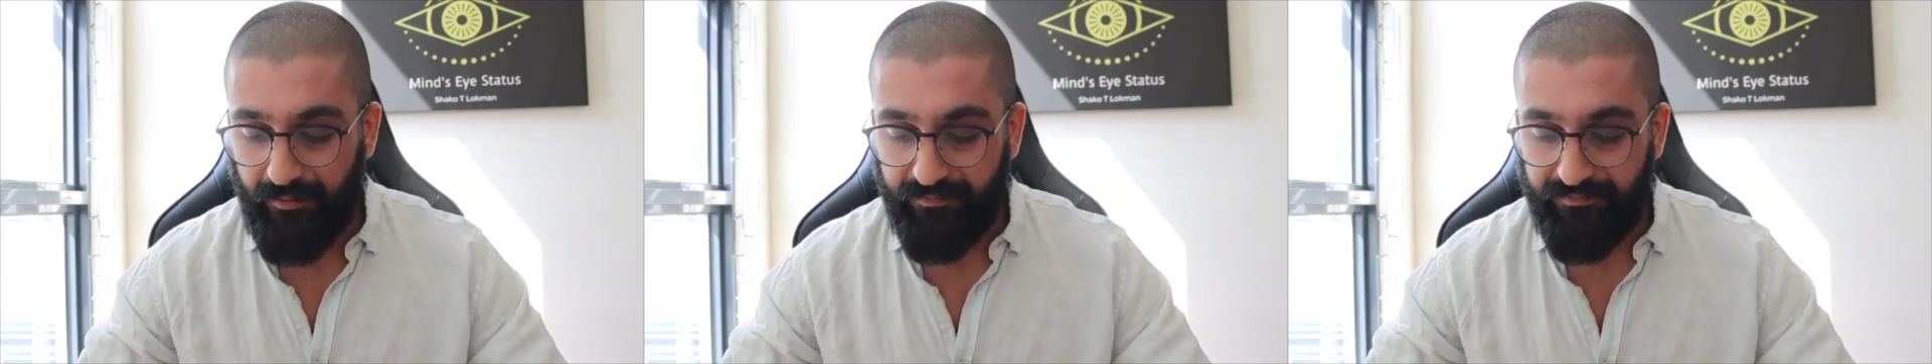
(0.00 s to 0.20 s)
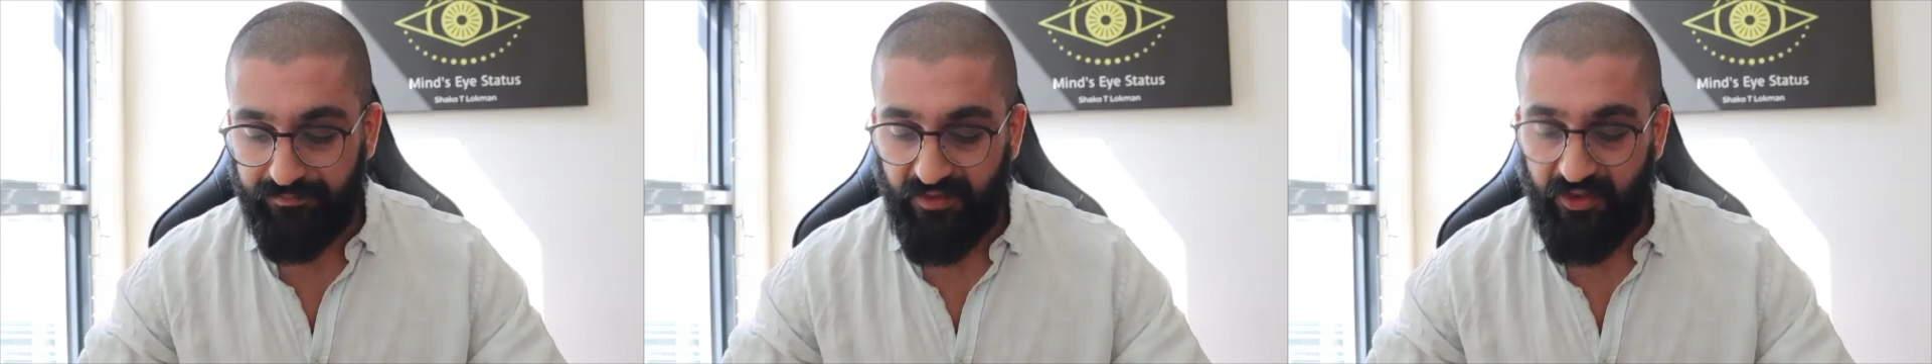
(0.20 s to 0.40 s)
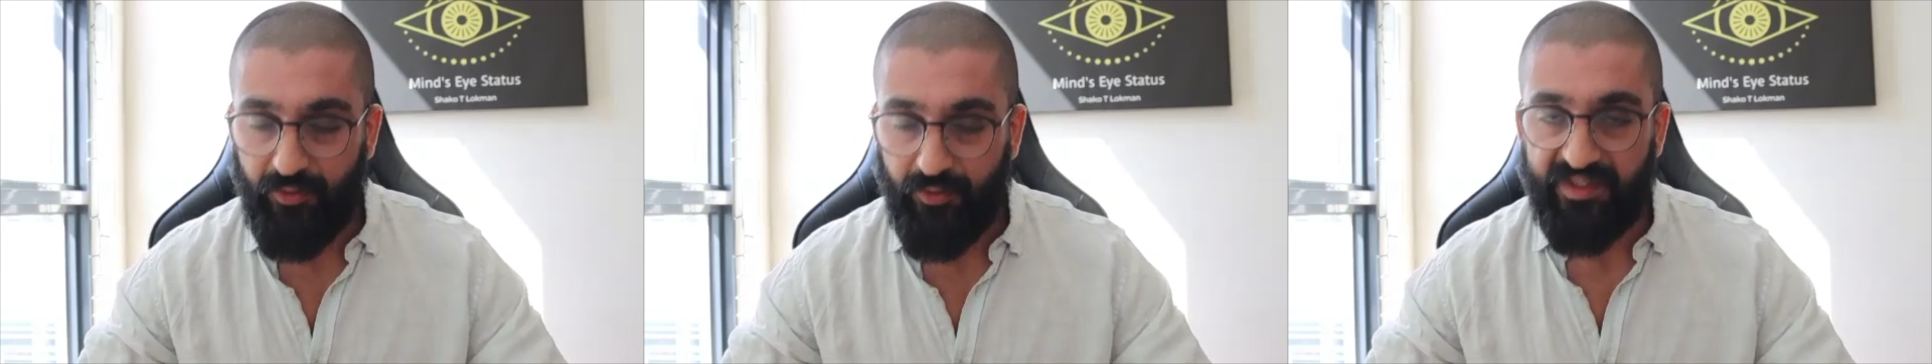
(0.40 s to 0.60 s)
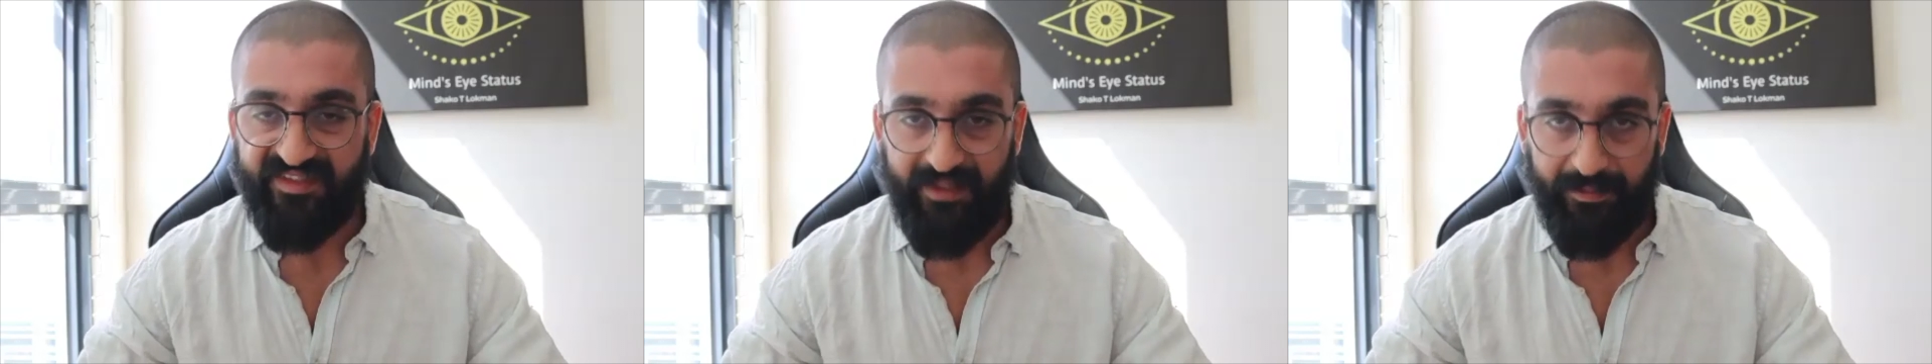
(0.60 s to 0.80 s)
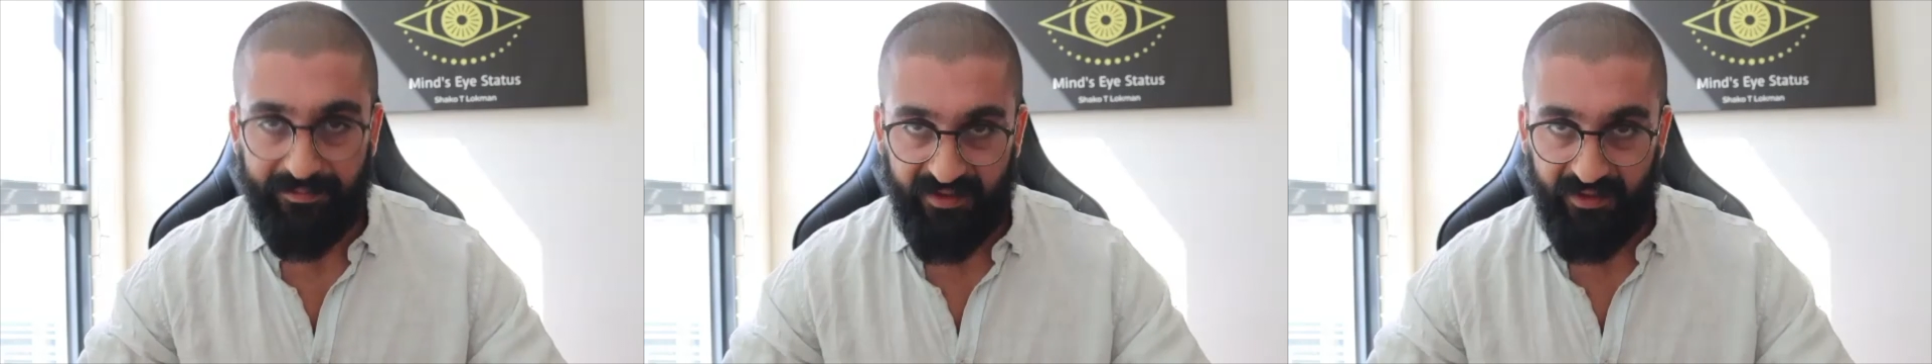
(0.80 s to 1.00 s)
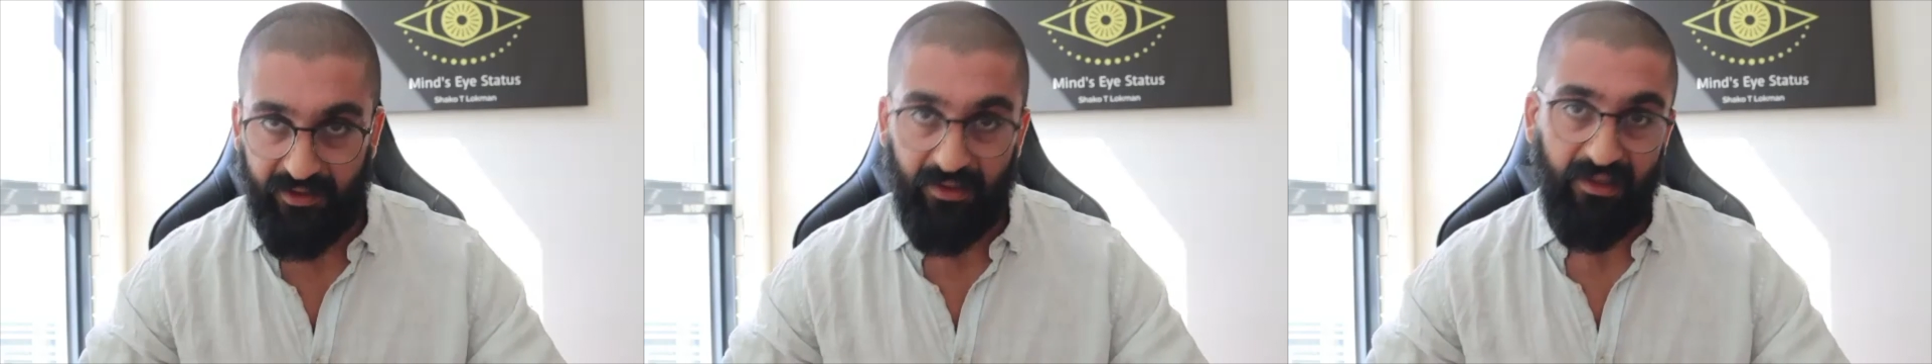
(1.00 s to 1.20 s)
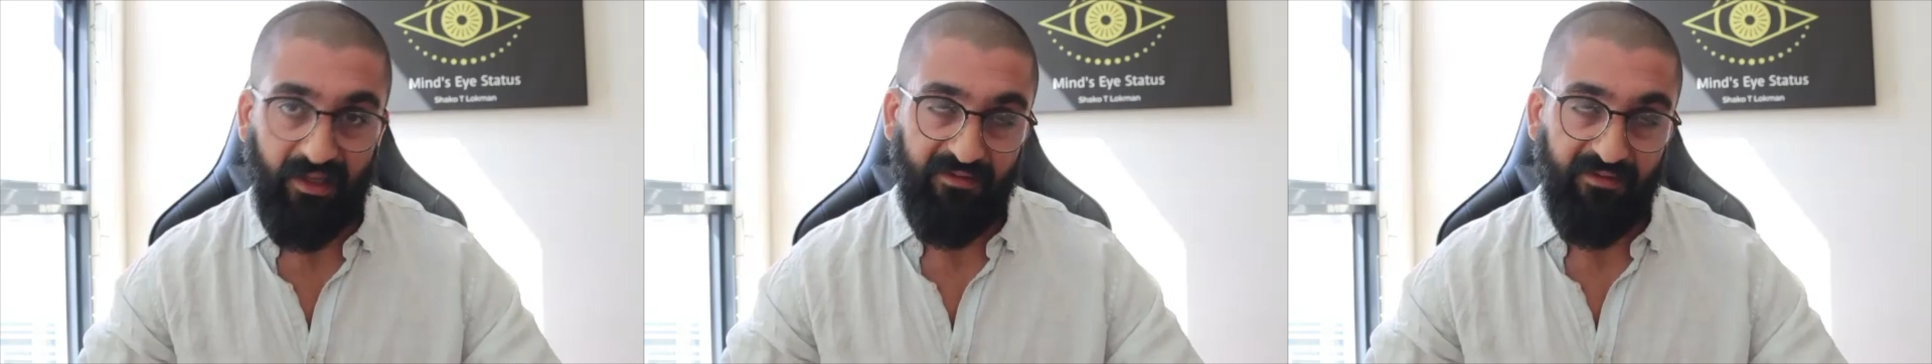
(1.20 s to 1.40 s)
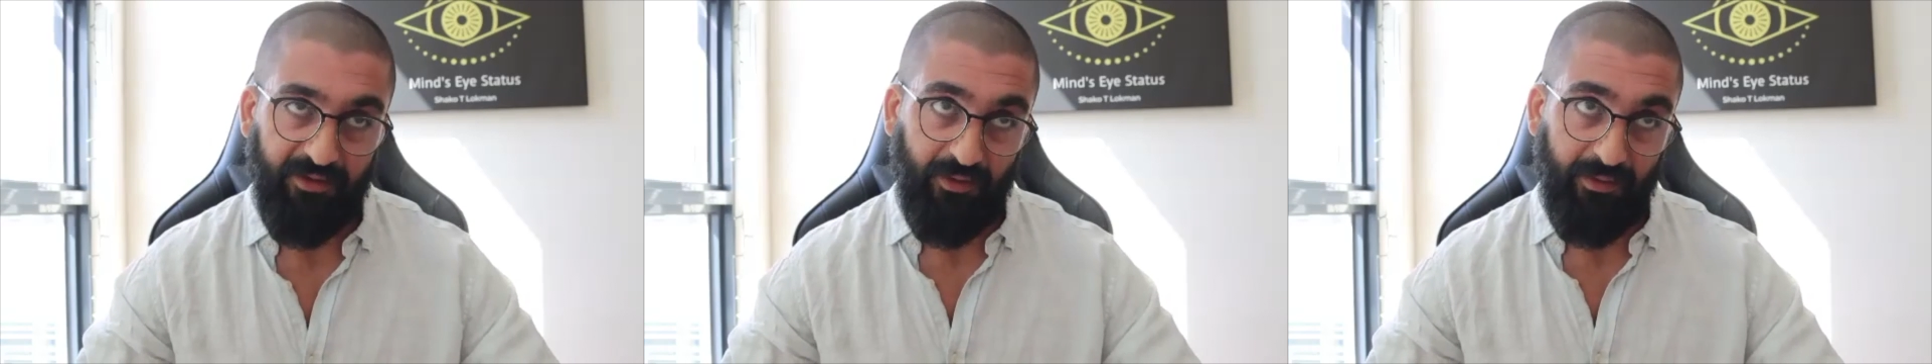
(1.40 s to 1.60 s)
You accept it, you love it,
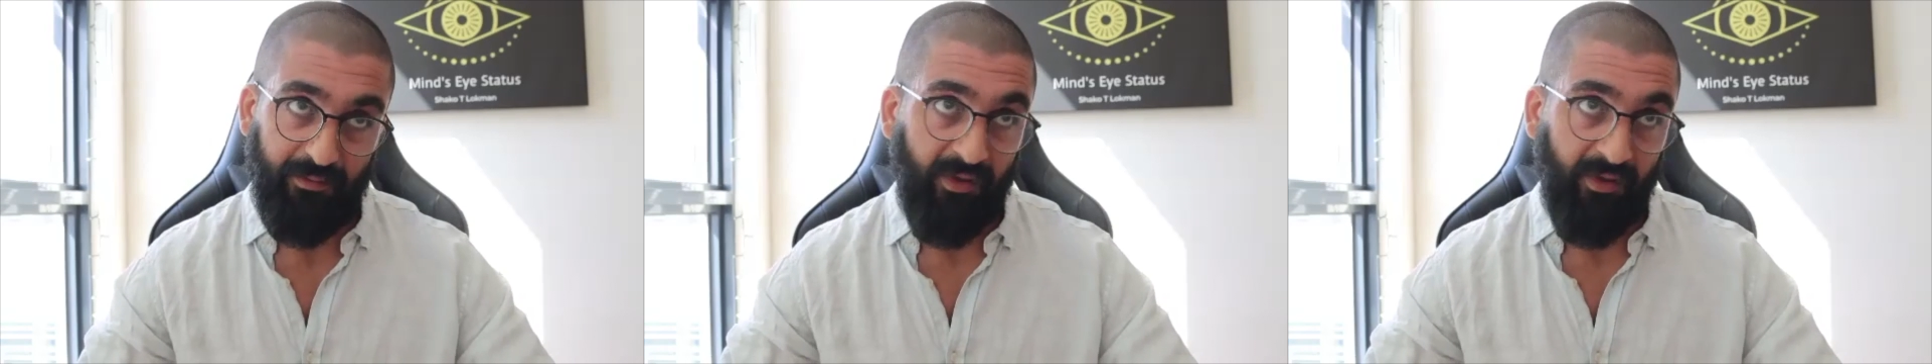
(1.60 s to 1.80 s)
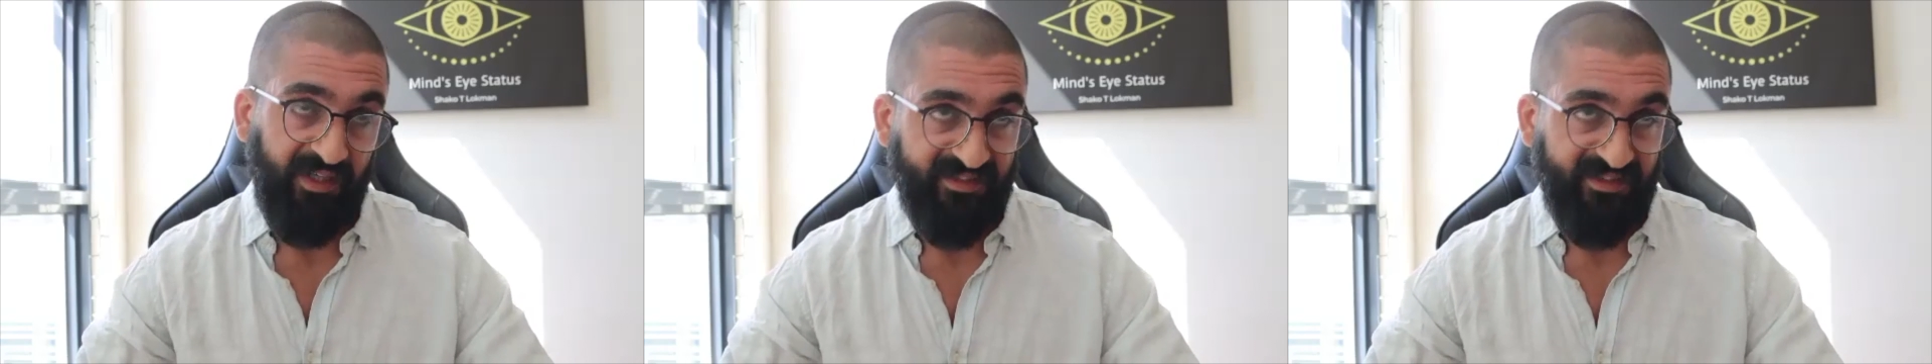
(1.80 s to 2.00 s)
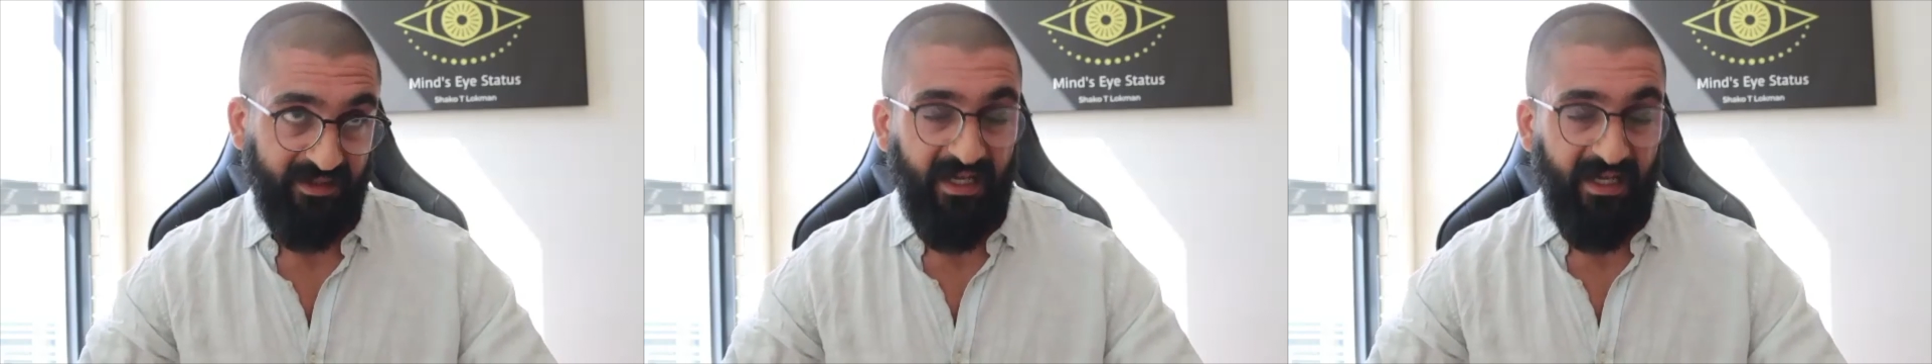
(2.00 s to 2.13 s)
you embrace it.